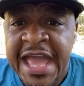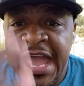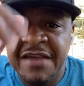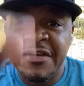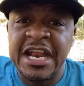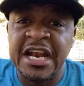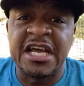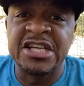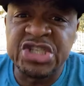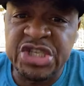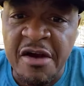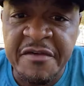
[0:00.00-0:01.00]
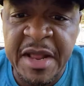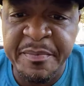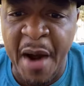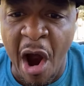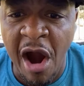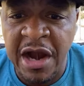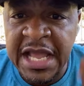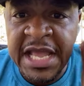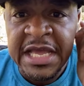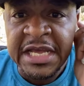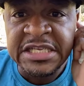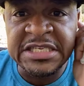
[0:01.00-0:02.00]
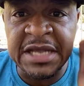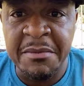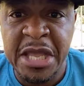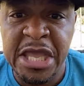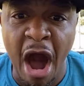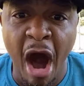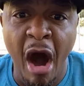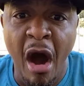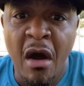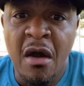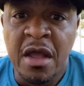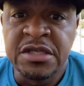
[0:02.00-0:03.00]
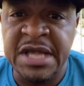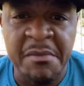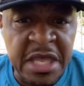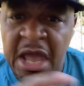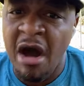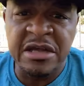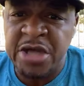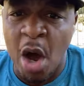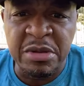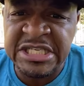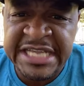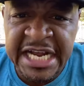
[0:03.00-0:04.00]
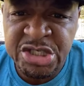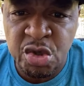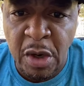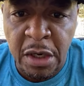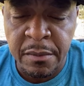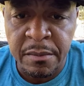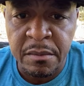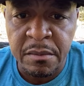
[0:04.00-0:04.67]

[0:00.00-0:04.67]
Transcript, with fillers: Even in the conservative party, some of y'all, some of y'all is homosexual.